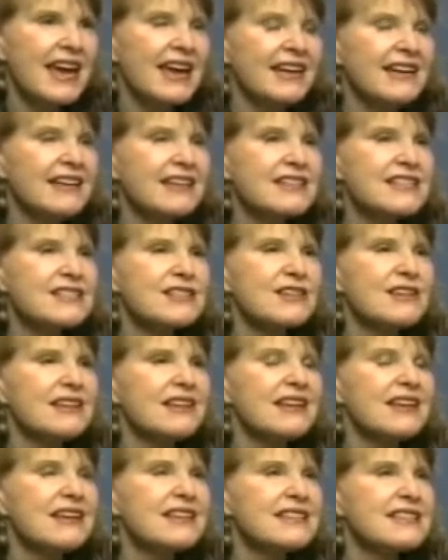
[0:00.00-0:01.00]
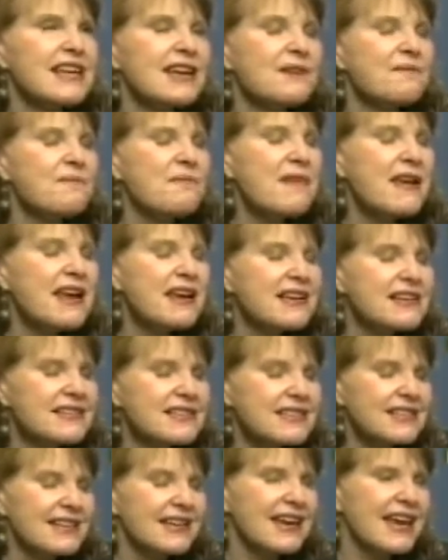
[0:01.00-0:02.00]
and it's
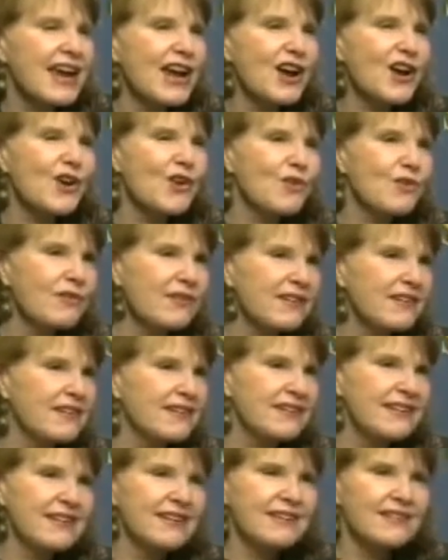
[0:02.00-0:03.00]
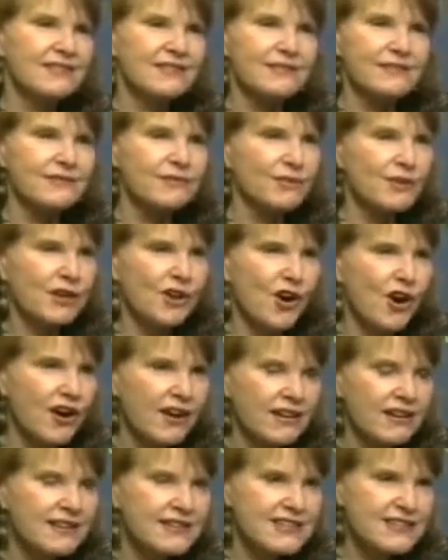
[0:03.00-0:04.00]
amazing how,
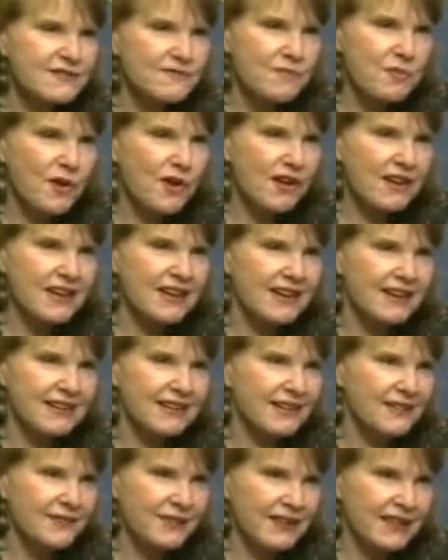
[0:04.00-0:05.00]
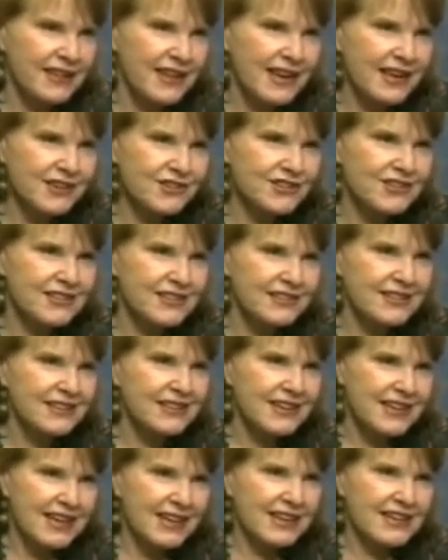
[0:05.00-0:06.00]
regardless of party affiliation,
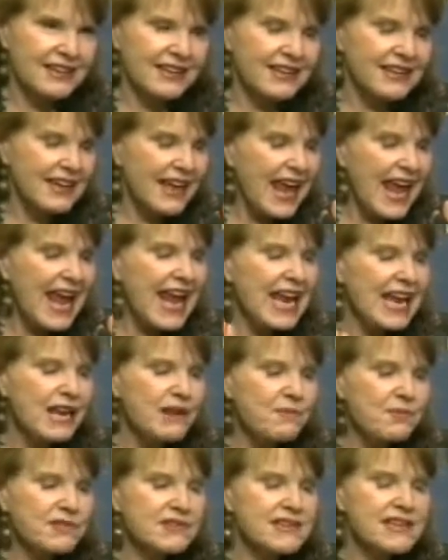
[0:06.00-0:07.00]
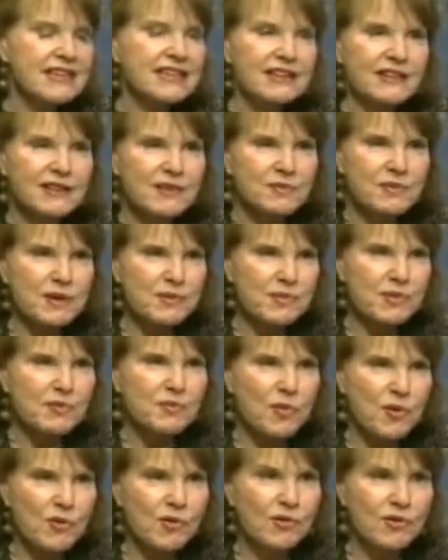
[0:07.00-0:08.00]
that 80% of the people
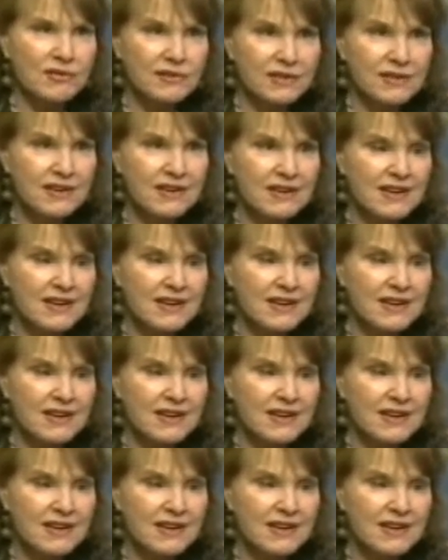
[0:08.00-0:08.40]
polled